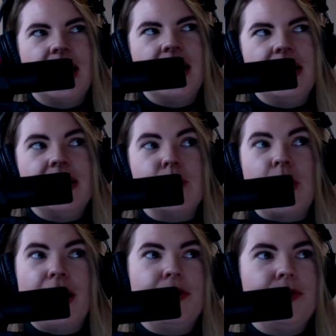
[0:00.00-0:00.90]
and his
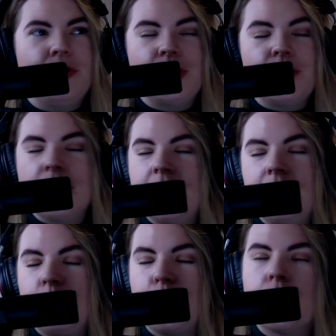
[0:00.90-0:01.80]
wife was really
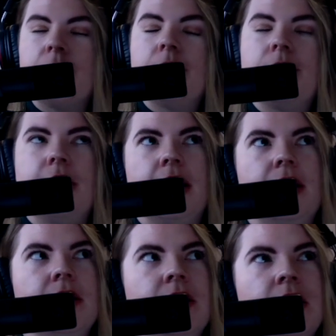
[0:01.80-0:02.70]
supportive
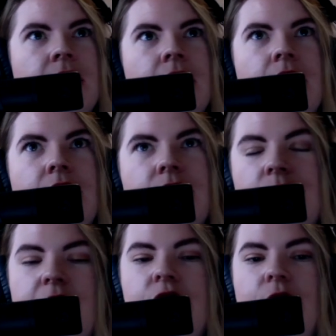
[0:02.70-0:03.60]
and so
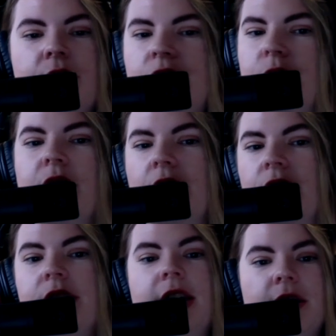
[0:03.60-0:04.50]
they started doing
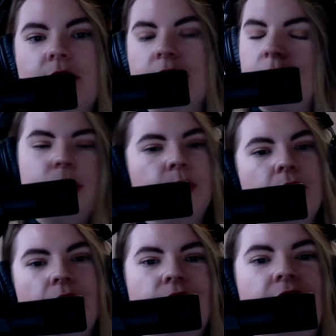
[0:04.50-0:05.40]
art together like they
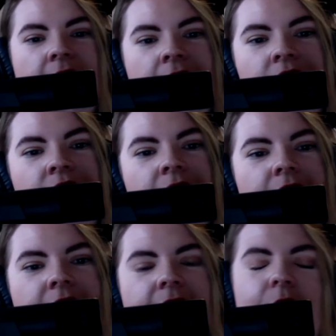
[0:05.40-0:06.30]
would go on
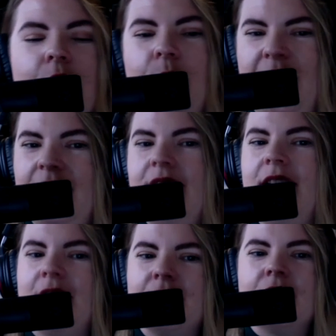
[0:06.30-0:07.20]
vacation and they would paint
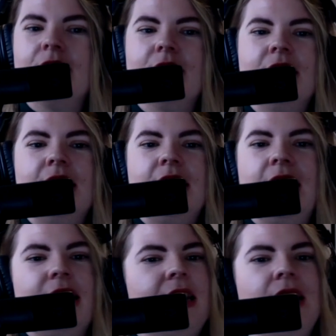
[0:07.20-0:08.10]
together
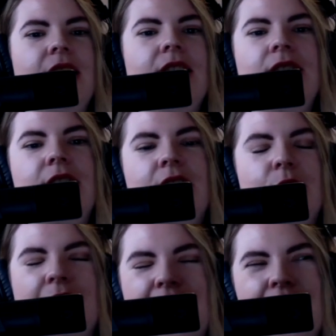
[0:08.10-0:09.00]
and he you
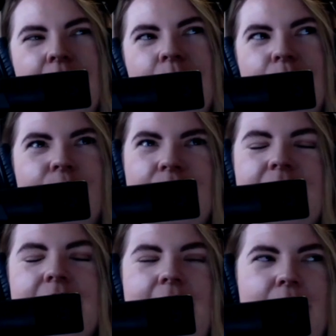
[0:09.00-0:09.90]
know, when I'd come
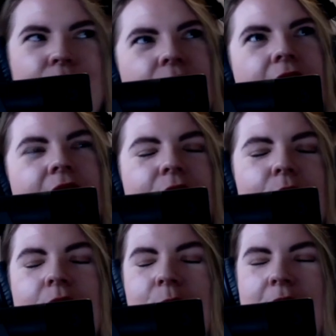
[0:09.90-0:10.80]
visit after that, he
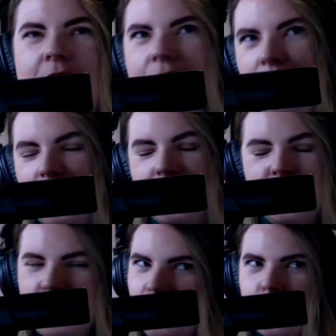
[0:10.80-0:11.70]
would be like, "Look,
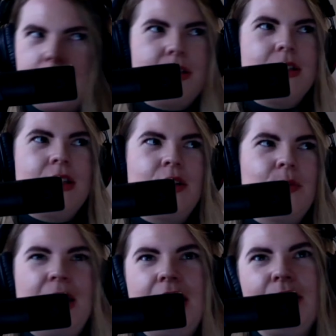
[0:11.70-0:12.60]
look at what you know
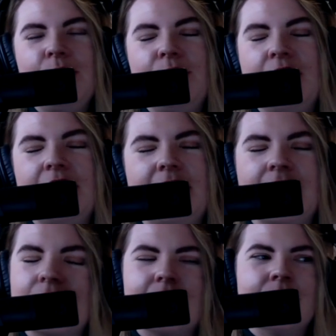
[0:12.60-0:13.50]
paintings we've done
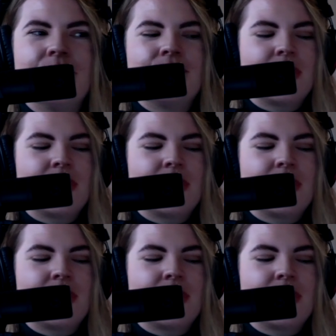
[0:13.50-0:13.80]
together."